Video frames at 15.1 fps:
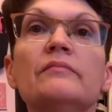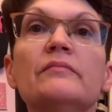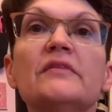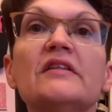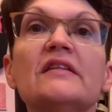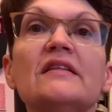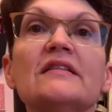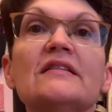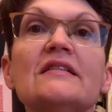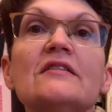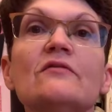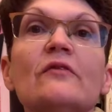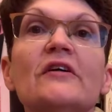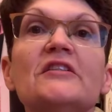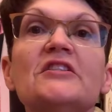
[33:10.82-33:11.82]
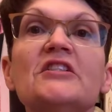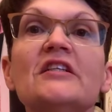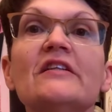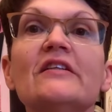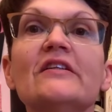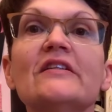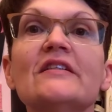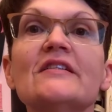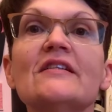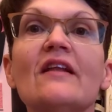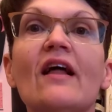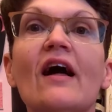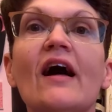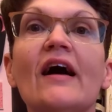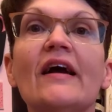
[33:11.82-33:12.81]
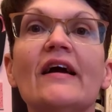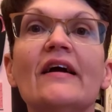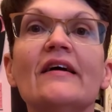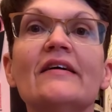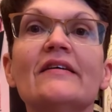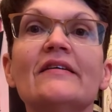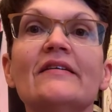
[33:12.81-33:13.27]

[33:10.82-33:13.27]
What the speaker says: But this is what she looks like.